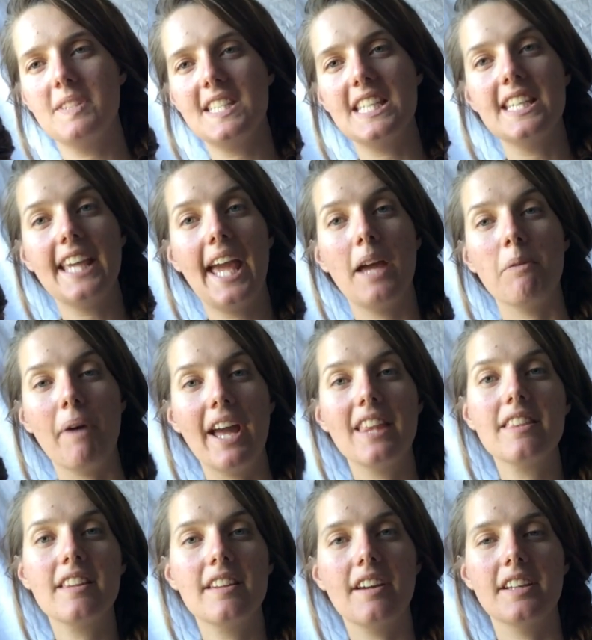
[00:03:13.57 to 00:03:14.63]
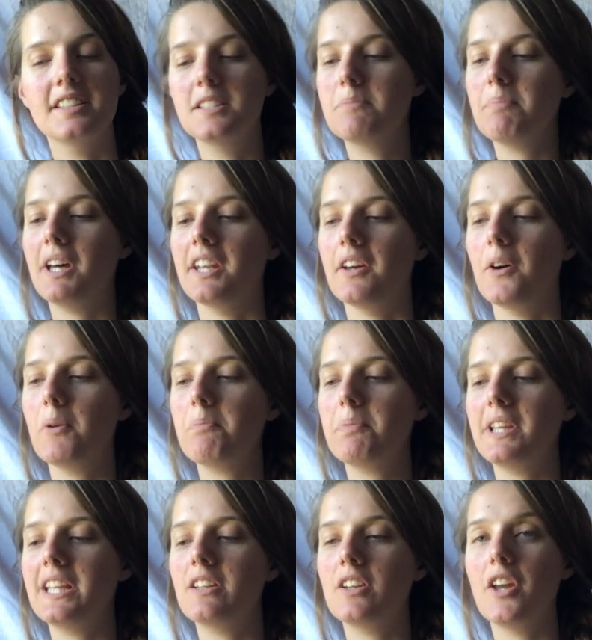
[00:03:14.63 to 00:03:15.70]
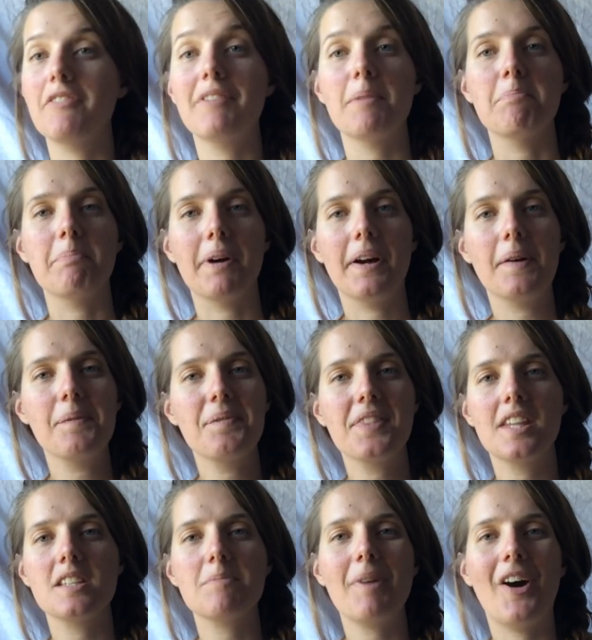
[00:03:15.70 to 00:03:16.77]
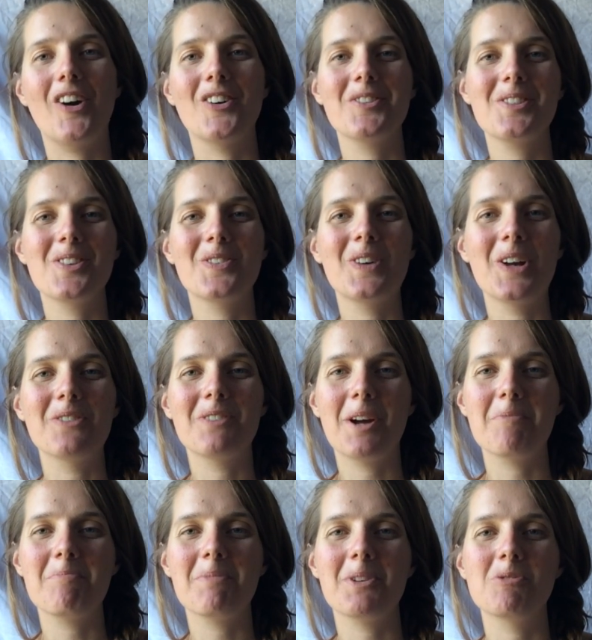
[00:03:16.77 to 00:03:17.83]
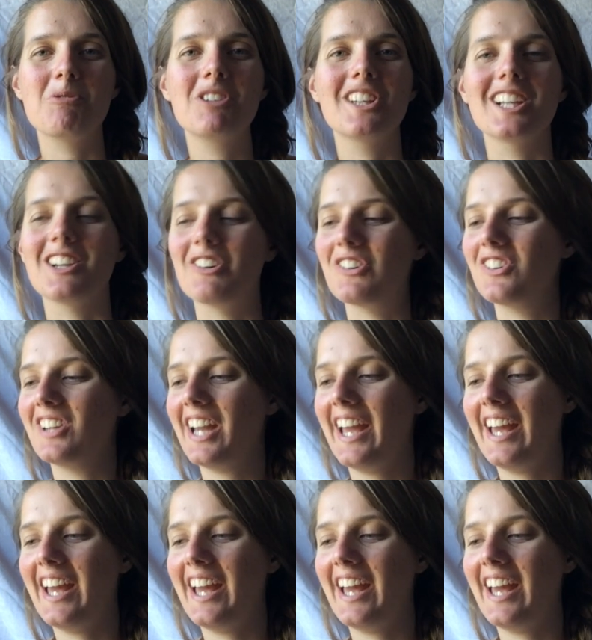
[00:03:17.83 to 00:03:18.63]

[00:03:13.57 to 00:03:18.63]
DK weight that I'd spun up in November as part of the Wovember wool along,